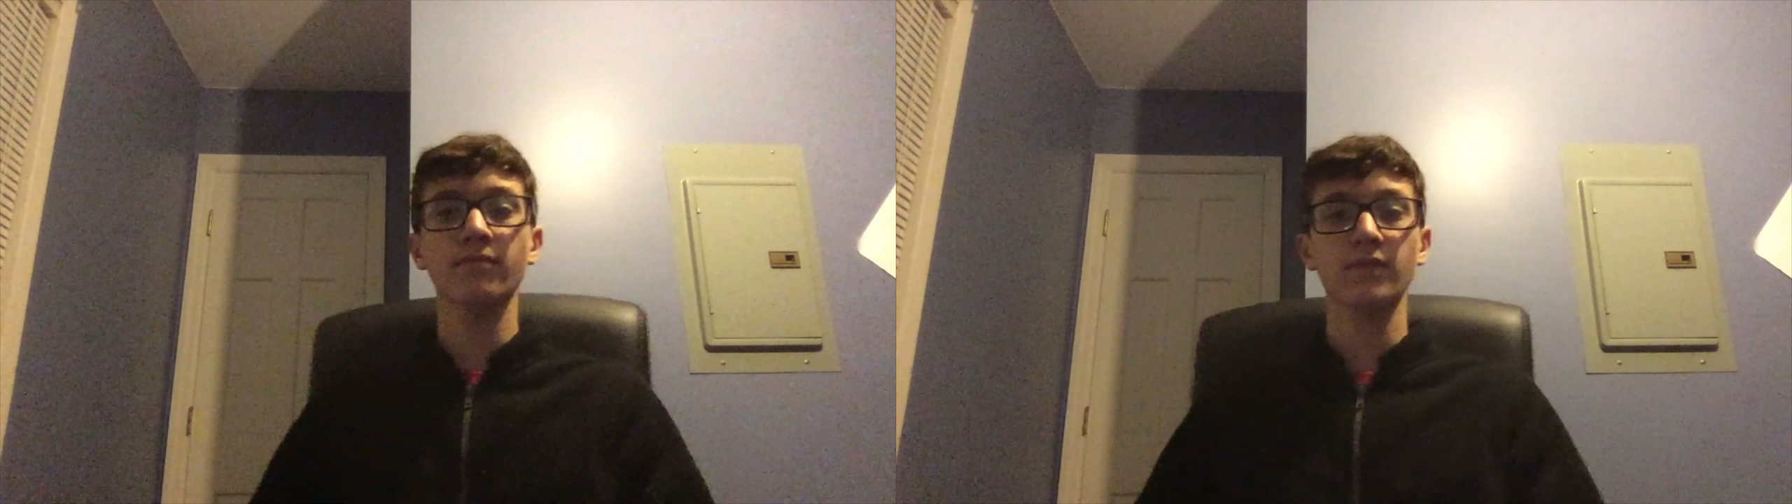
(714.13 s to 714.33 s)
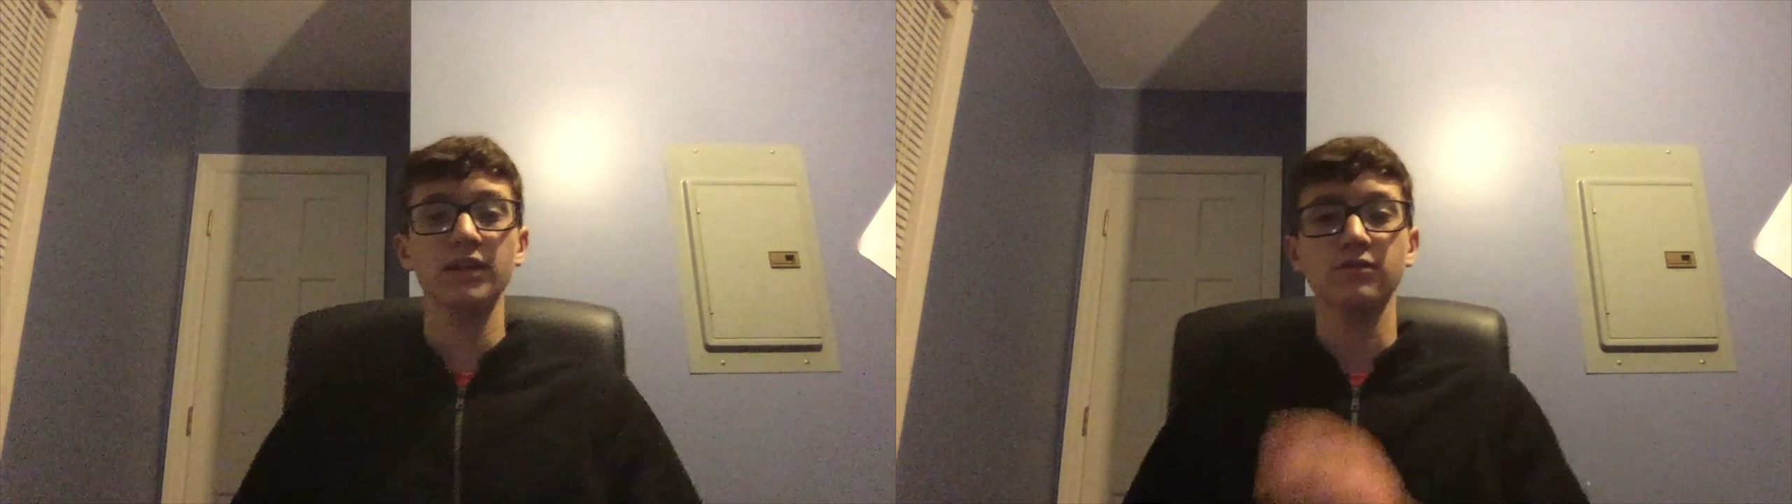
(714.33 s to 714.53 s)

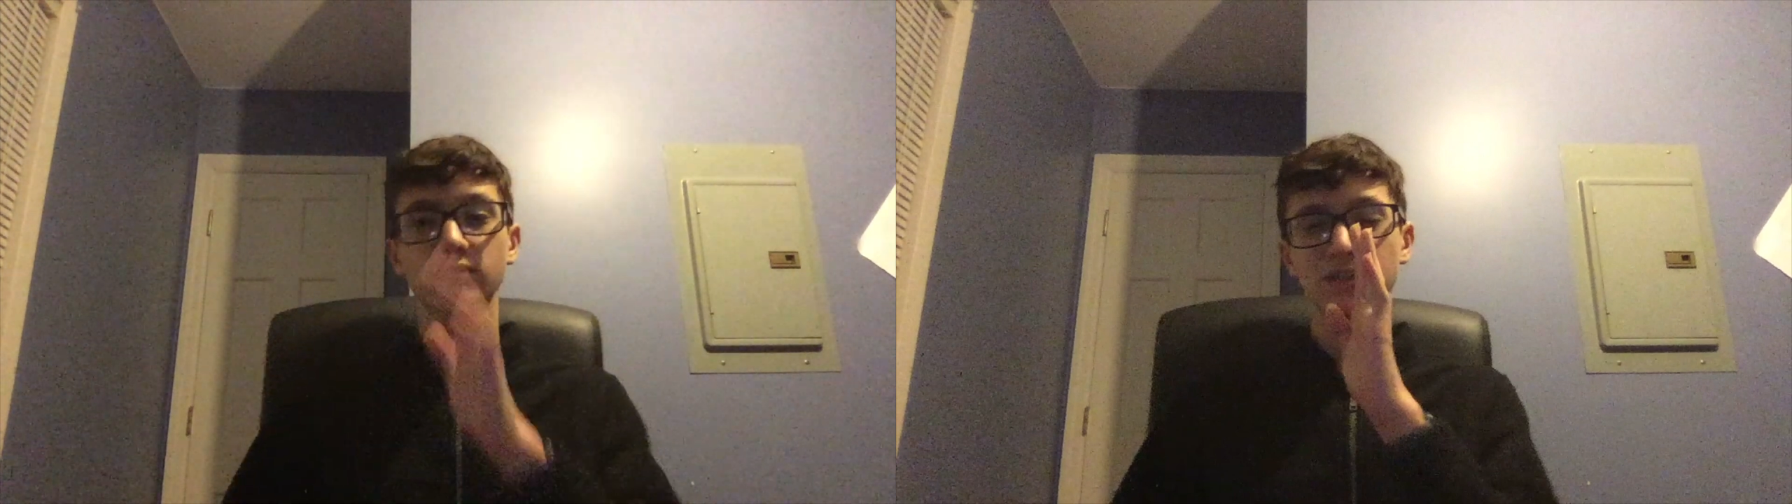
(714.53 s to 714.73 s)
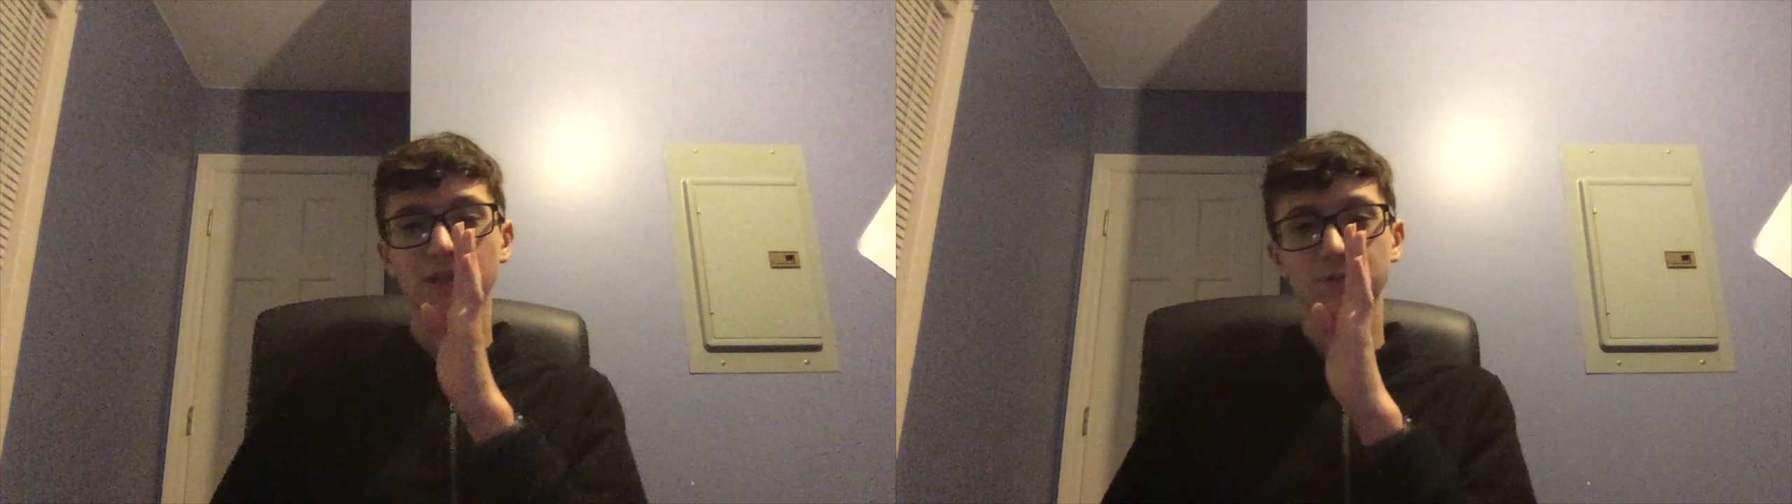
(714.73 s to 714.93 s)
This
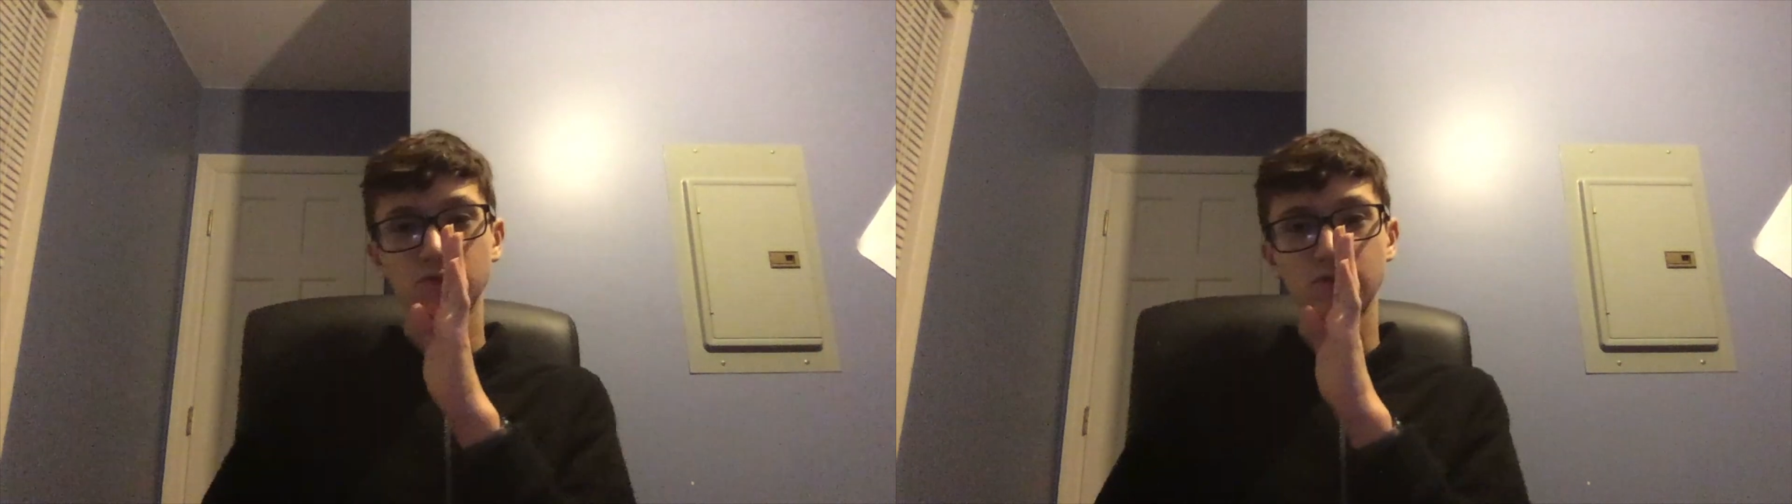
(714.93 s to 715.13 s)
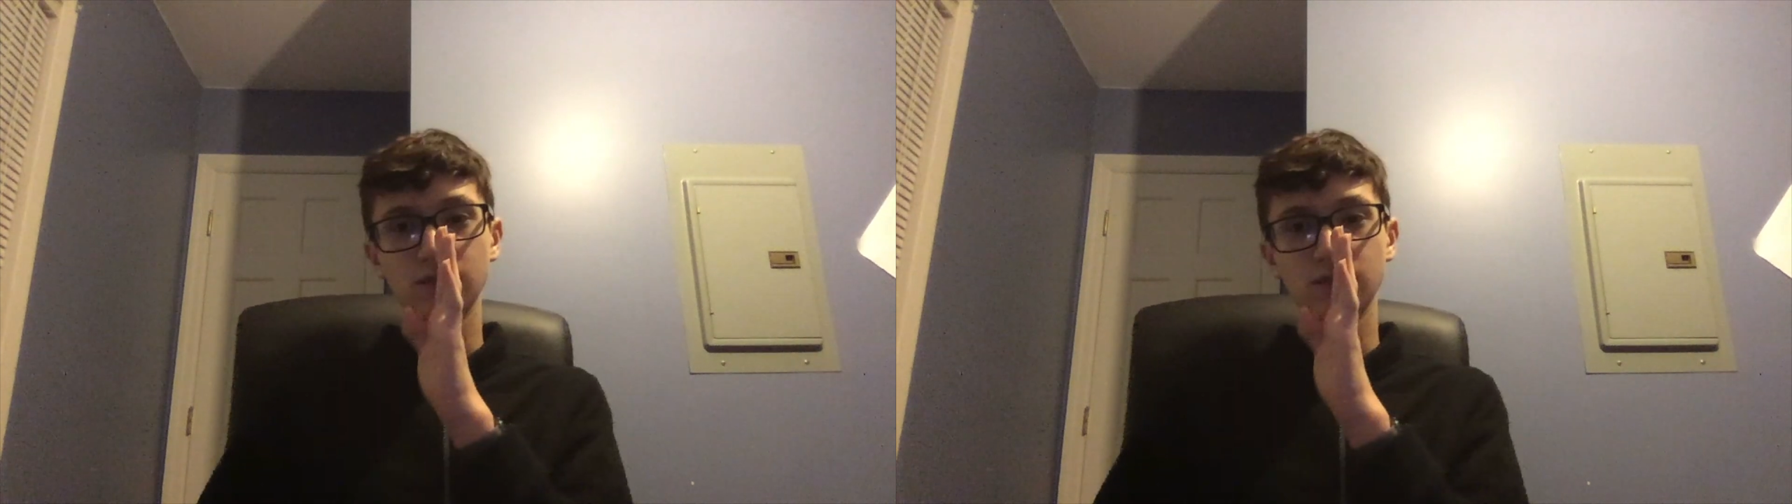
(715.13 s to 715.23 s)
wasn't